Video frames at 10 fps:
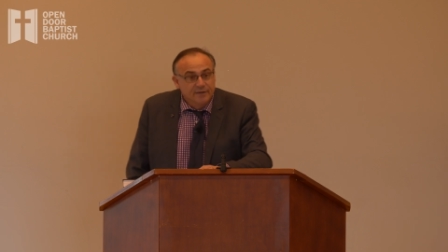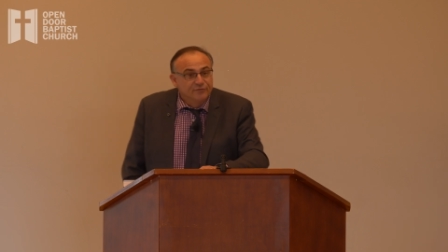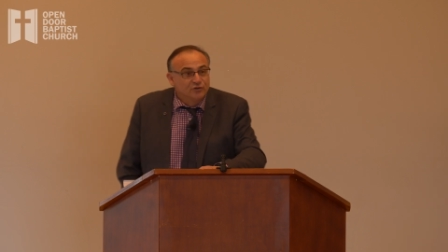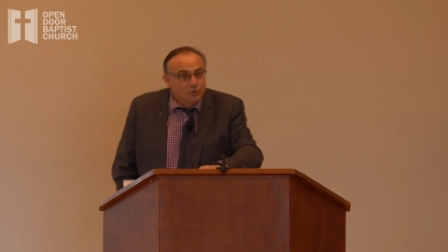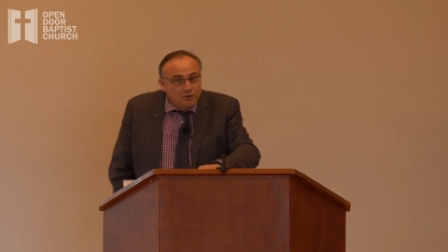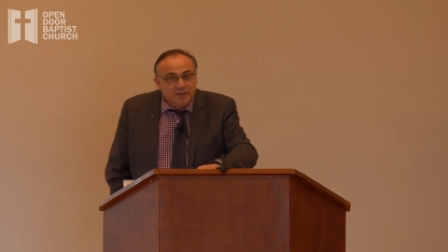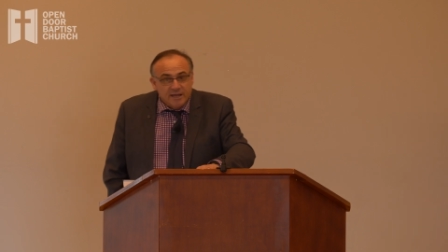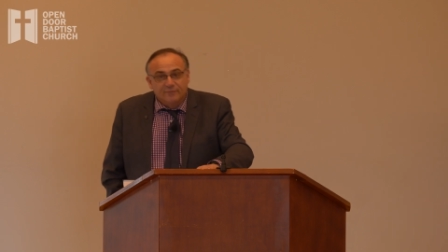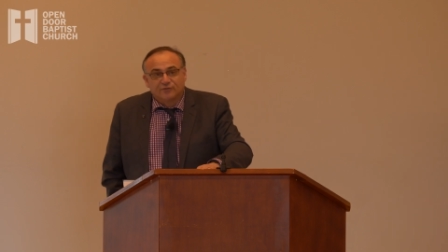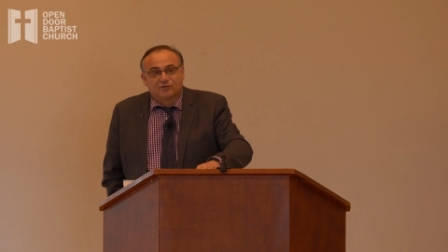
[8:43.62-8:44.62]
gives good
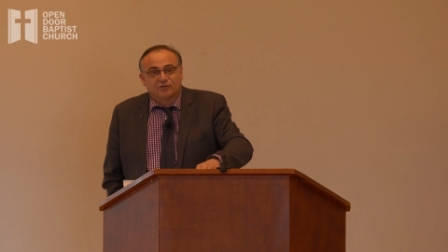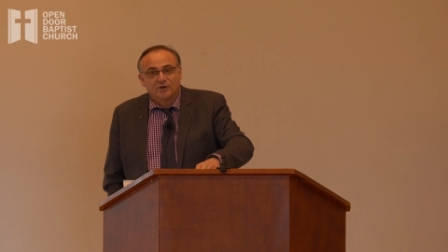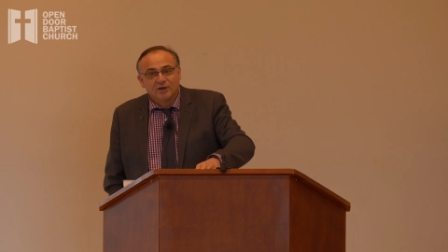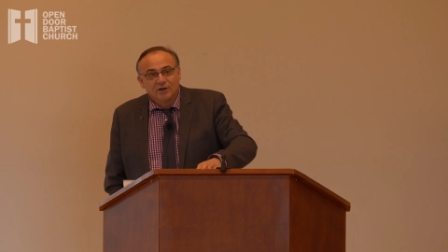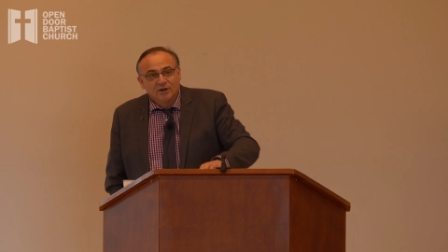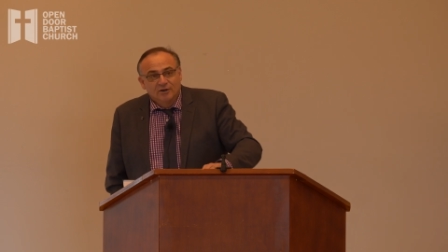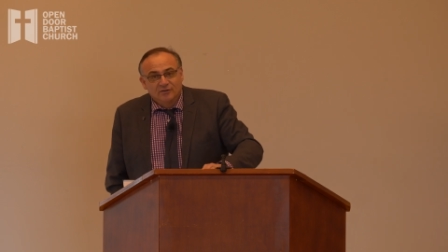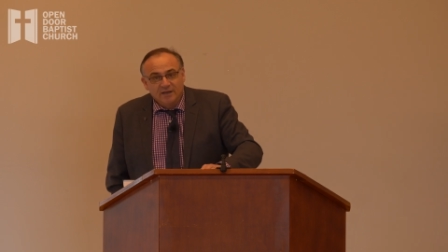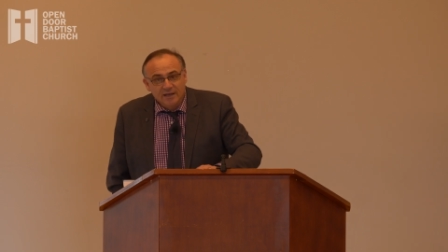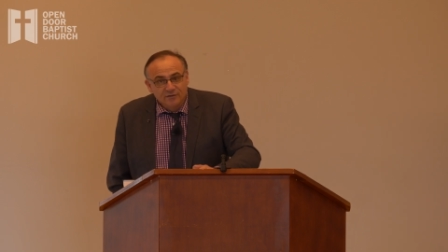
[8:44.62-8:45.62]
gifts
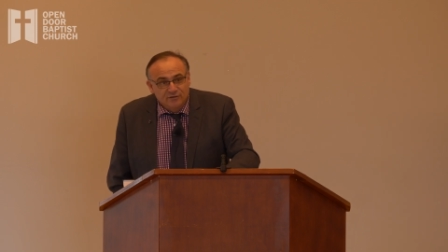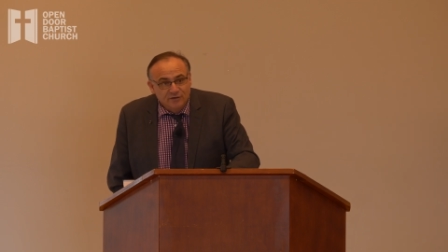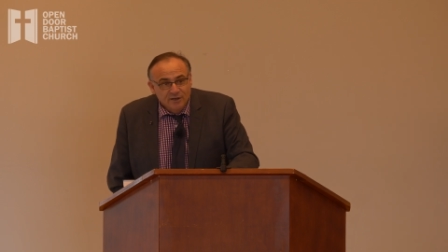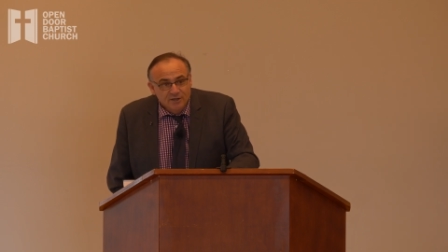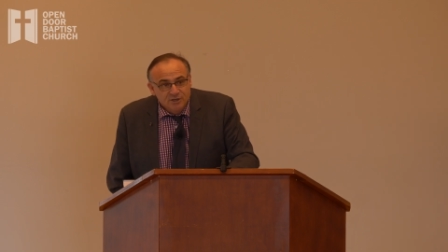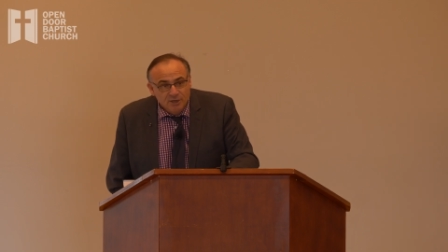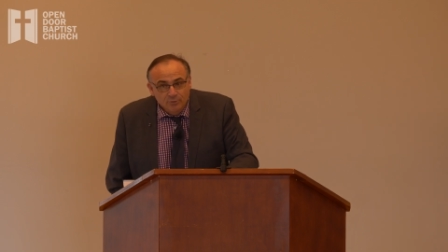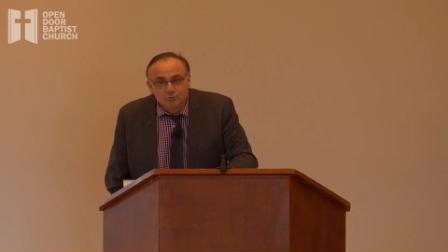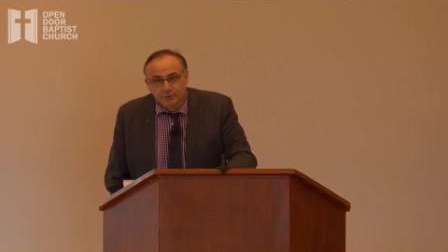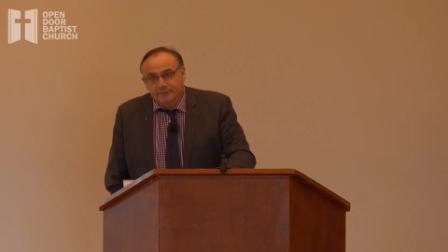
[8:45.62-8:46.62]
to his
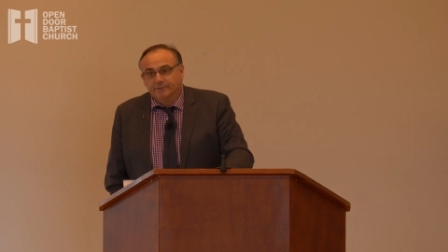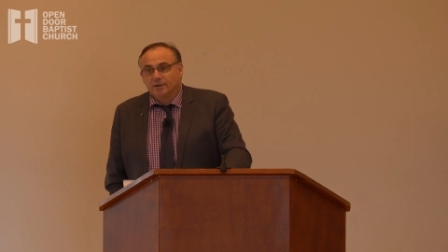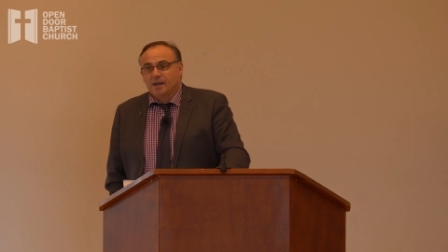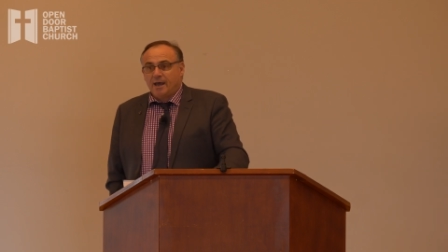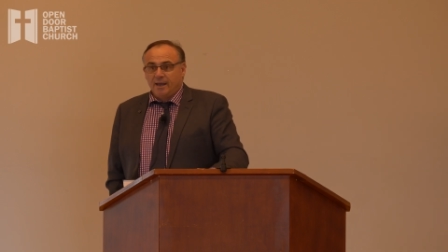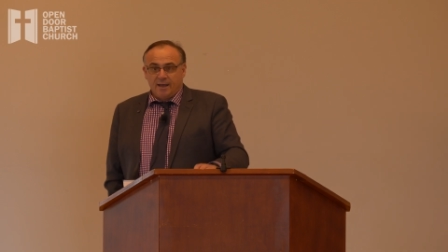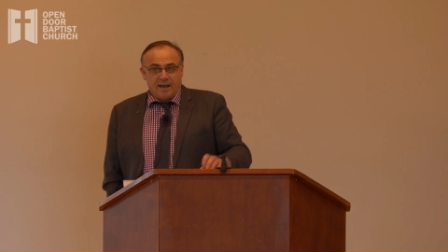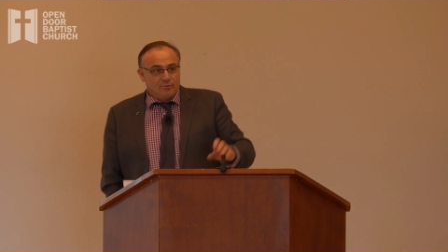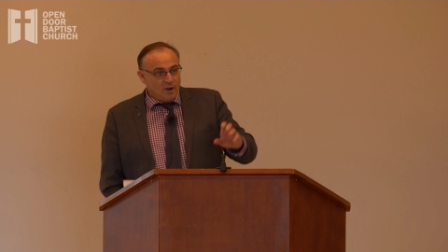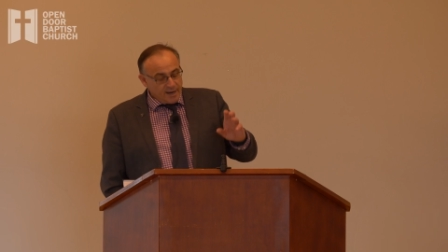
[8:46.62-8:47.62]
children. Okay?
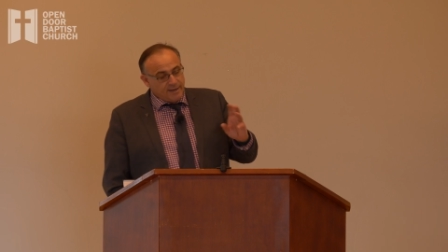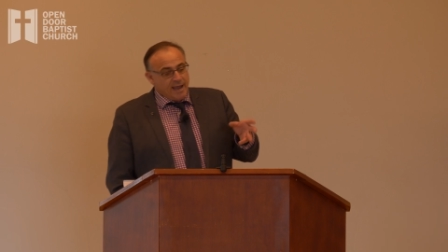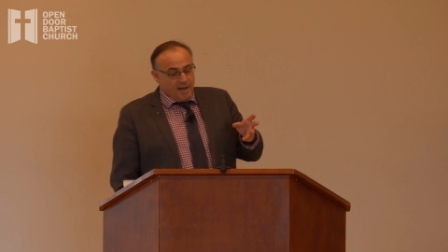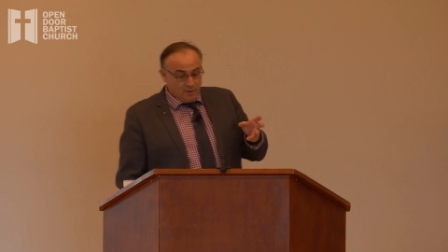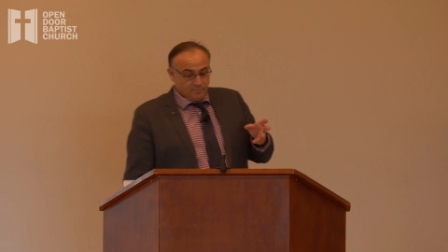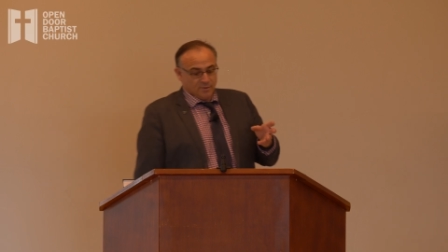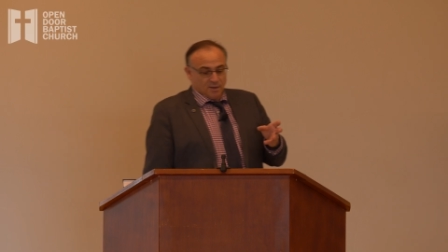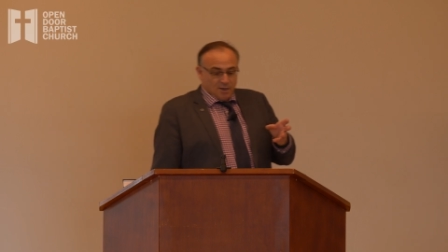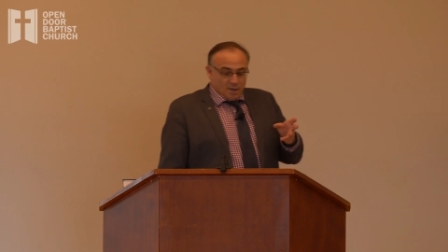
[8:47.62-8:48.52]
And right now,